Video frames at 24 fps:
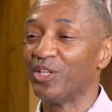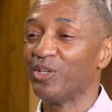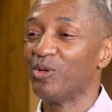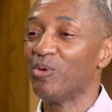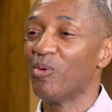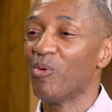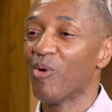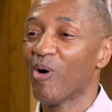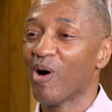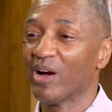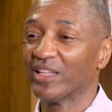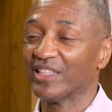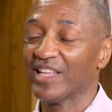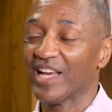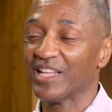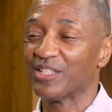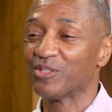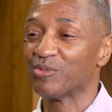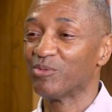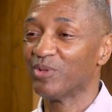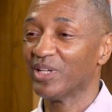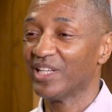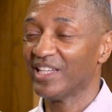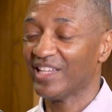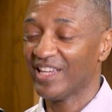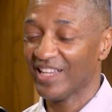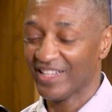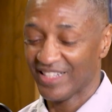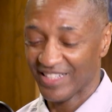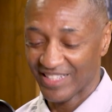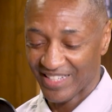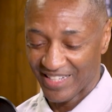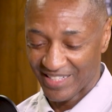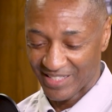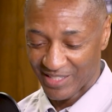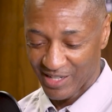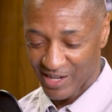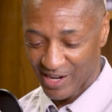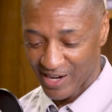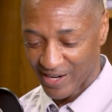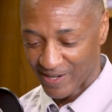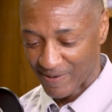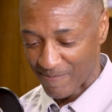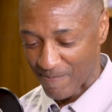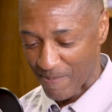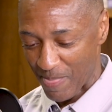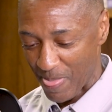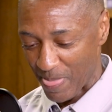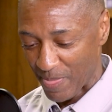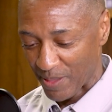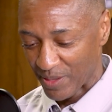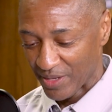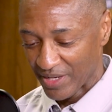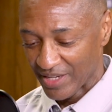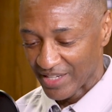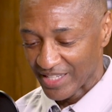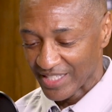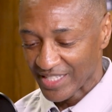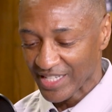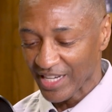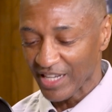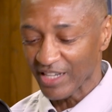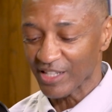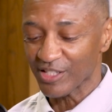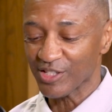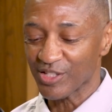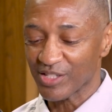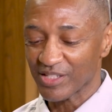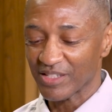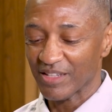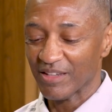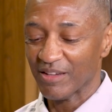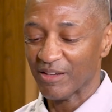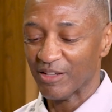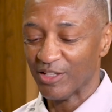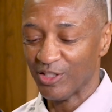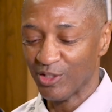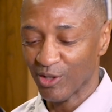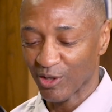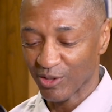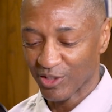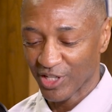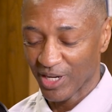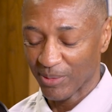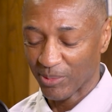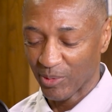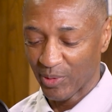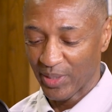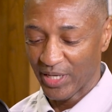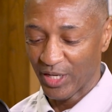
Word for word: you want. That's really getting it done. Tell us your double